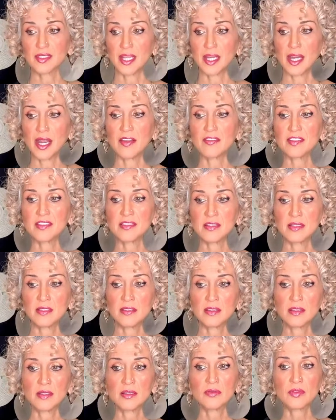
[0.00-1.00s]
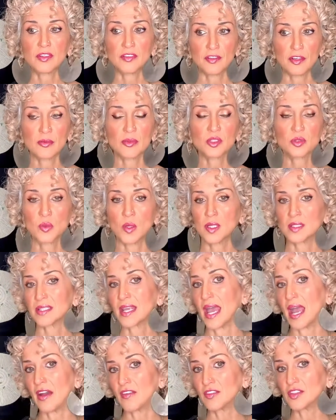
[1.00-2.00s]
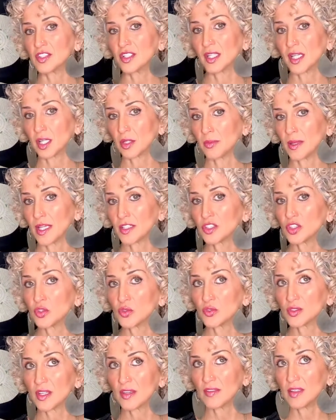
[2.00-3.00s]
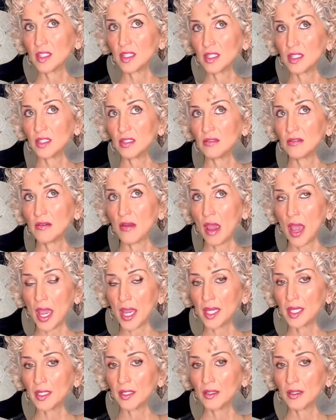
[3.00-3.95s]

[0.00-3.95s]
and I've seen the refurbished ones averaging at about $279,